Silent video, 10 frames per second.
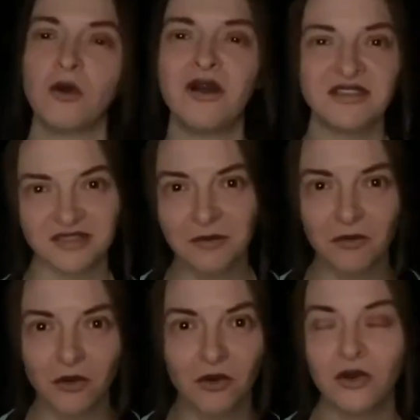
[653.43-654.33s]
quite
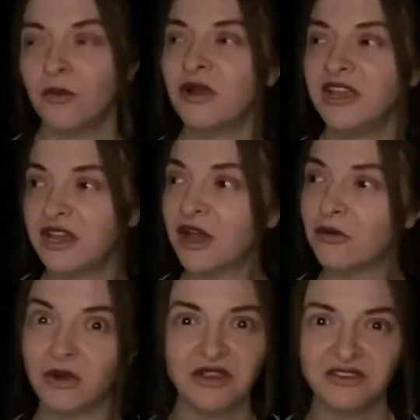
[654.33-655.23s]
simple when you know
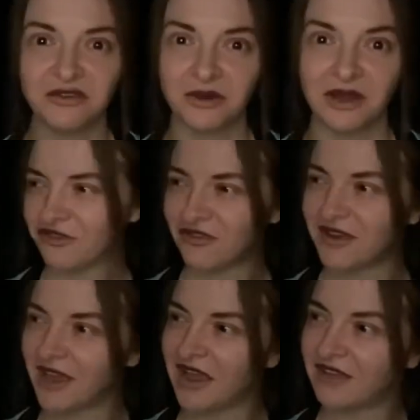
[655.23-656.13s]
what you're doing. Straight
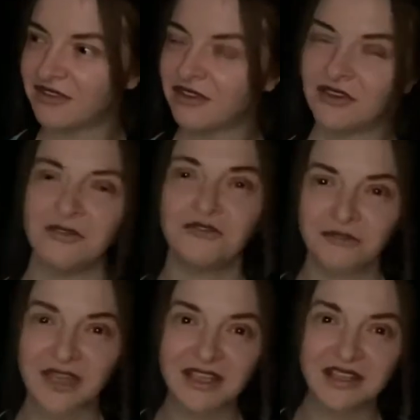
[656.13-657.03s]
ahead,
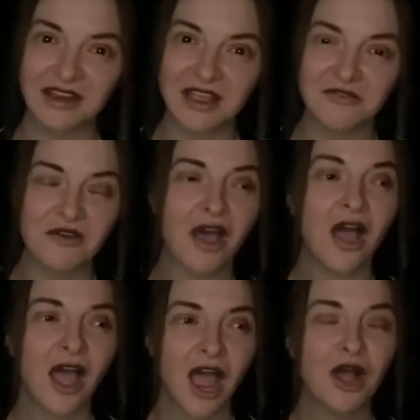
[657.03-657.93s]
fake lever,
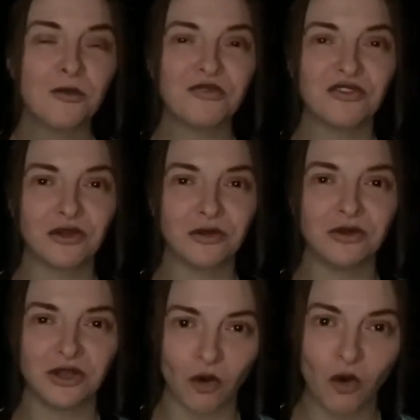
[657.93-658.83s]

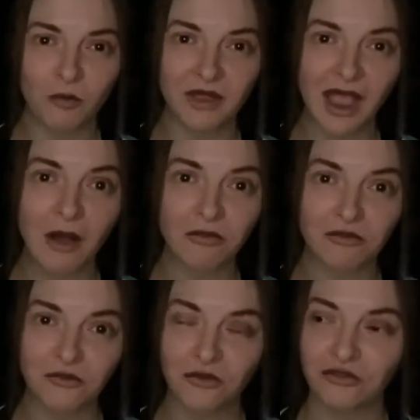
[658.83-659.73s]
absolutely caught me out the
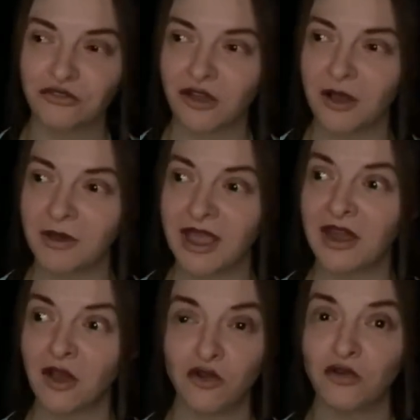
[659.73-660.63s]
first time. Again,
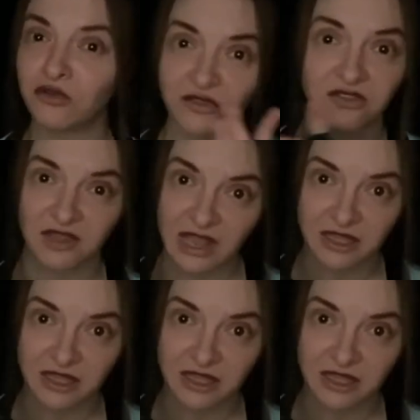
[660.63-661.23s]
I couldn't see